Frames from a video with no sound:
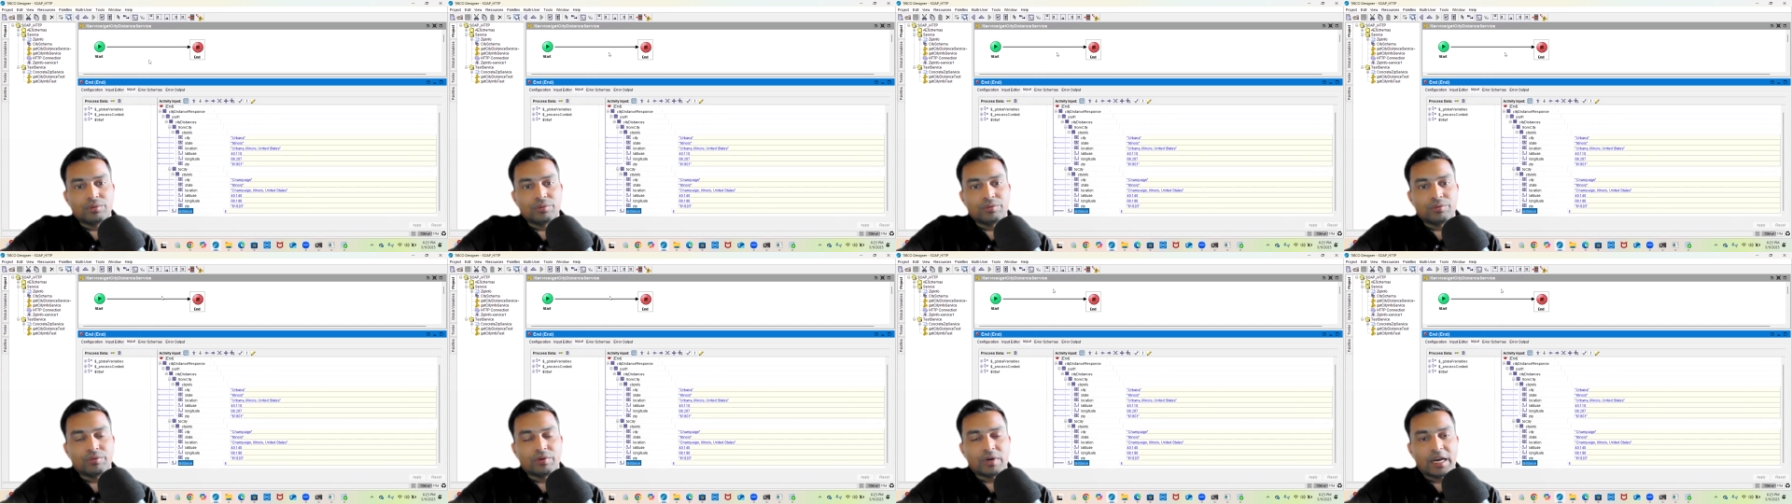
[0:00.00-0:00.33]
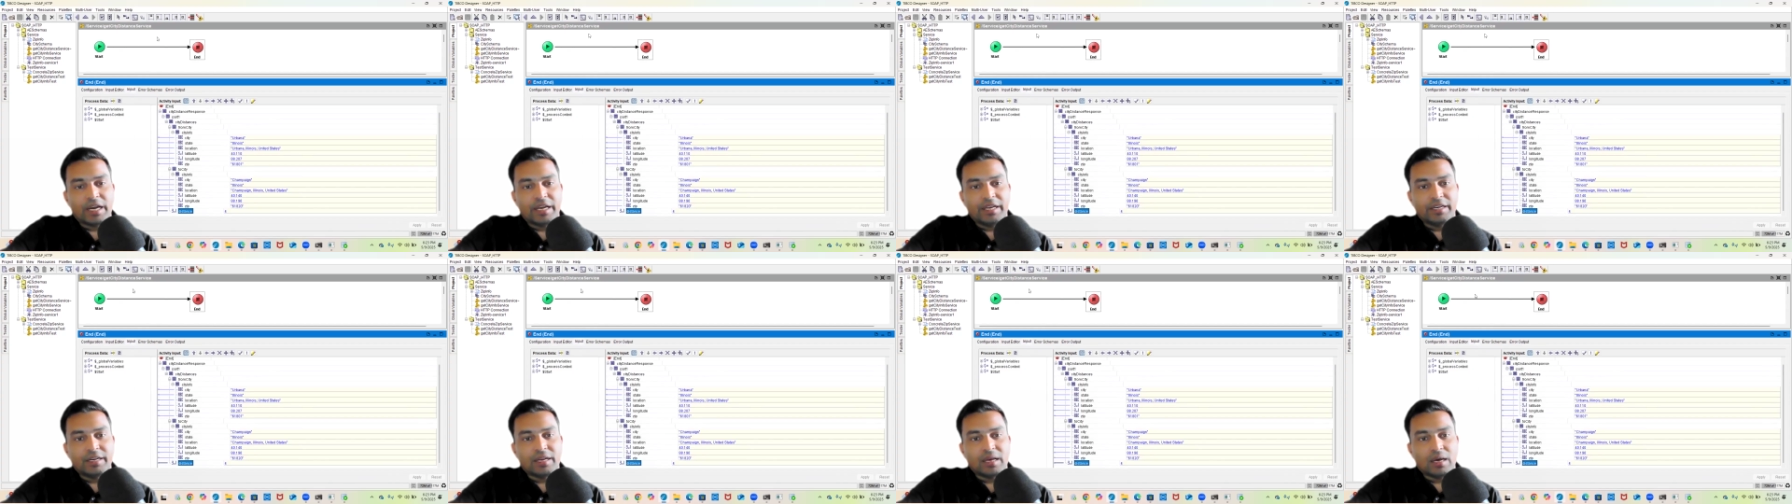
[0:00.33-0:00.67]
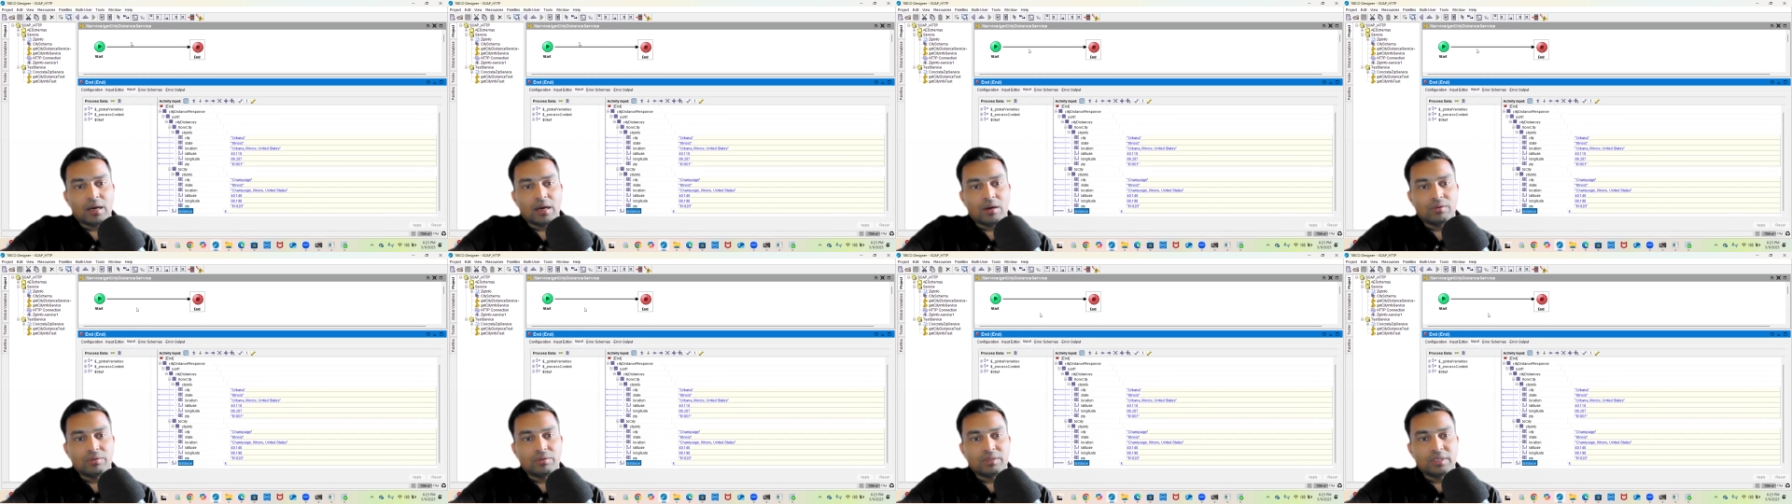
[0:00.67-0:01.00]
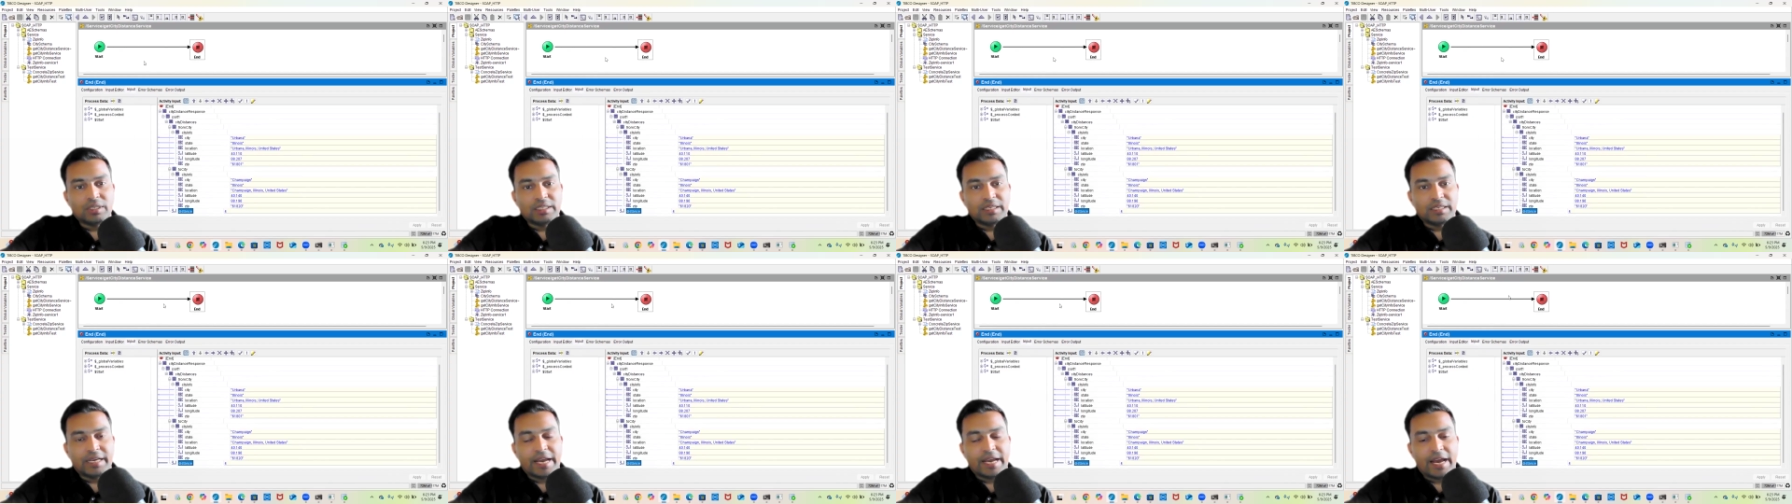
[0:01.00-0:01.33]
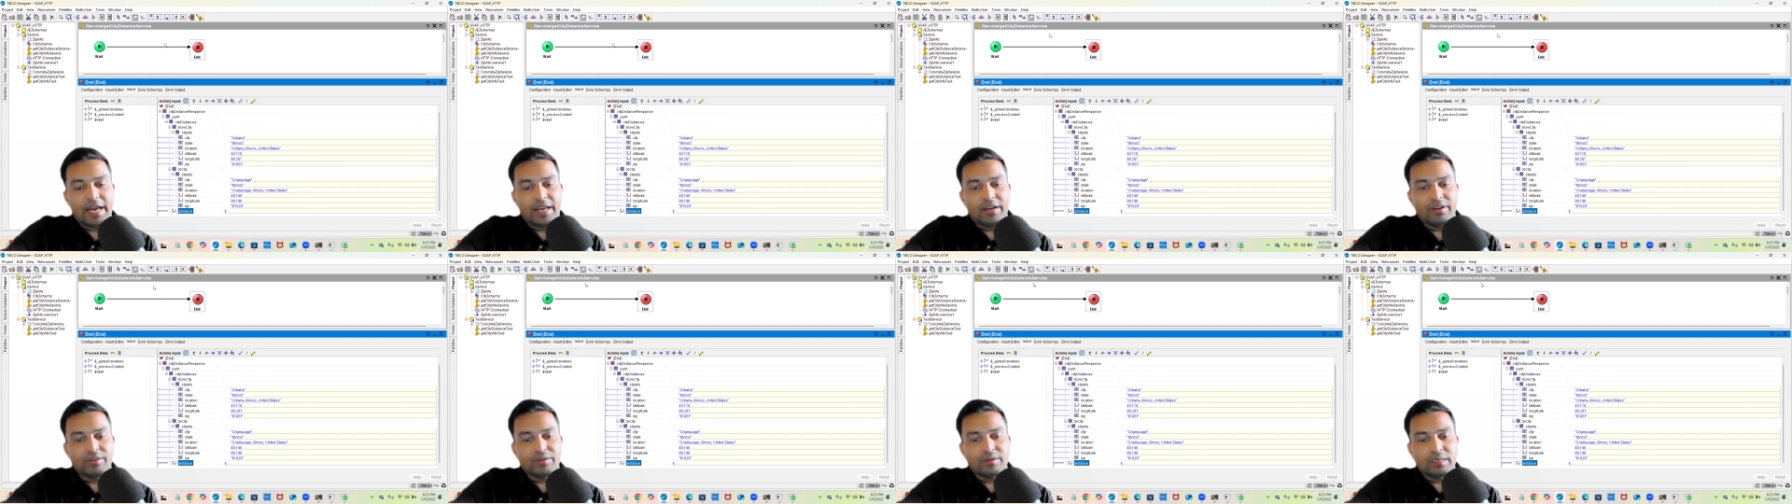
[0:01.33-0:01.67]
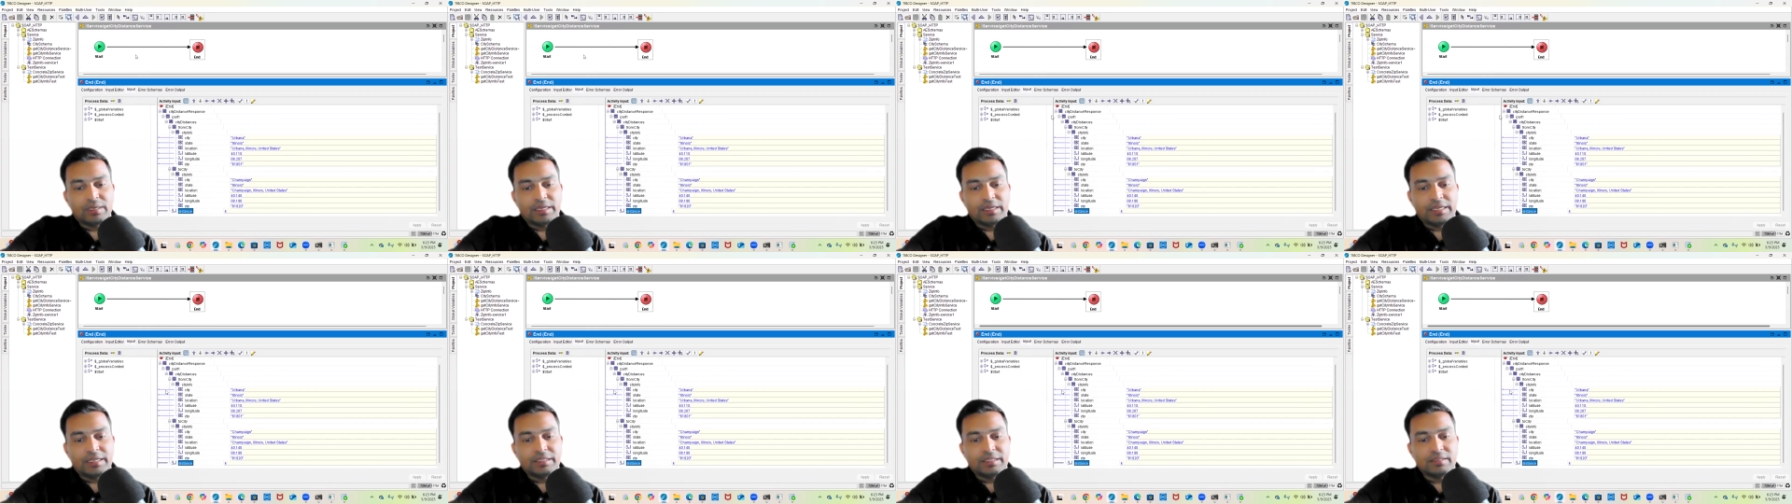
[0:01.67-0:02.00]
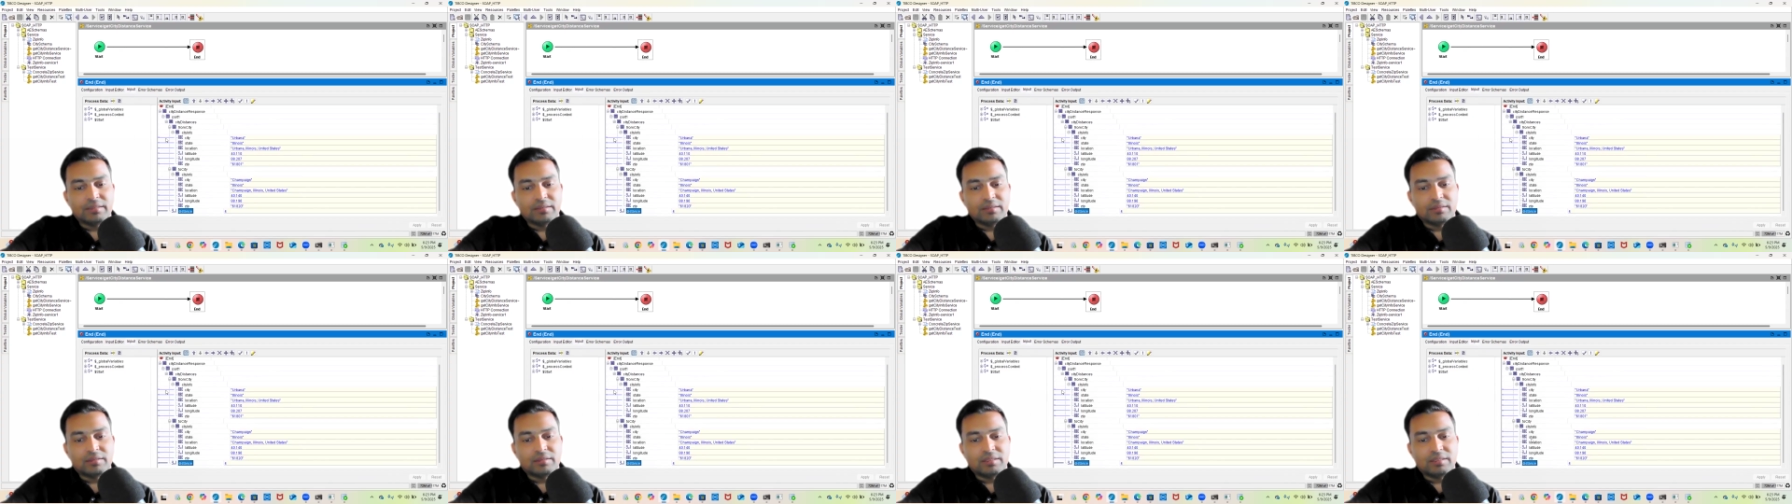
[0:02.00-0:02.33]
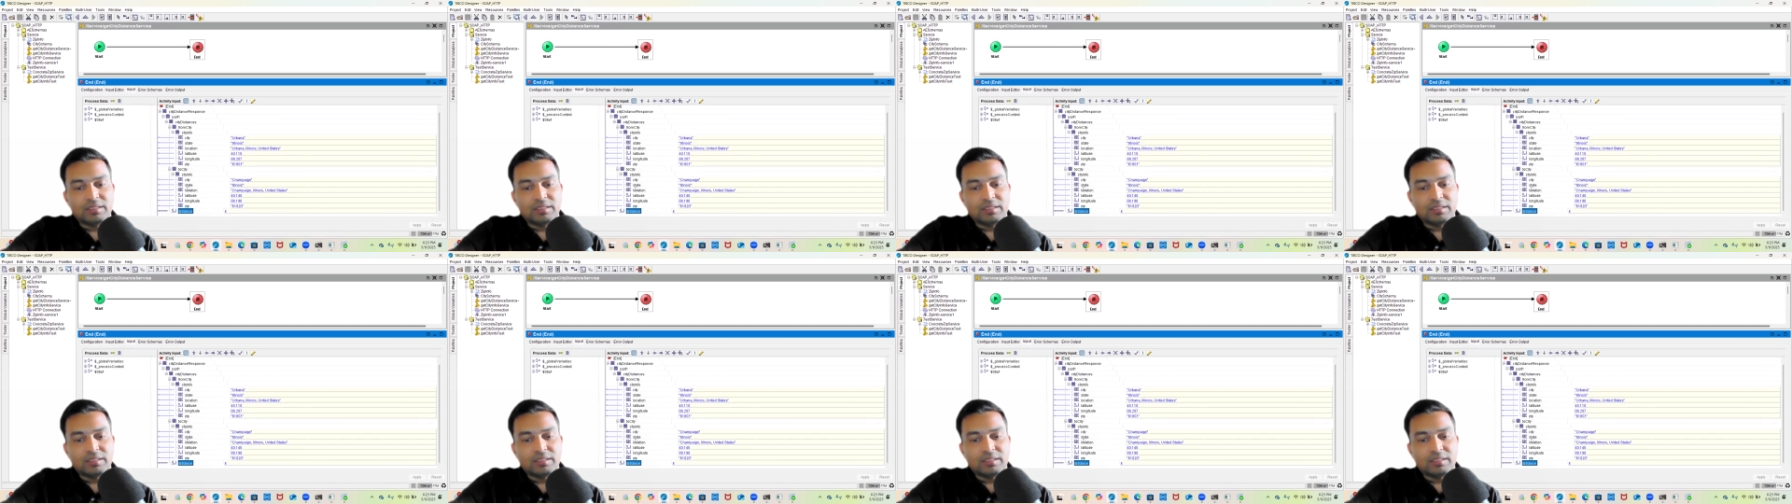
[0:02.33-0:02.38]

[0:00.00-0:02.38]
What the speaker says: find out and calculate this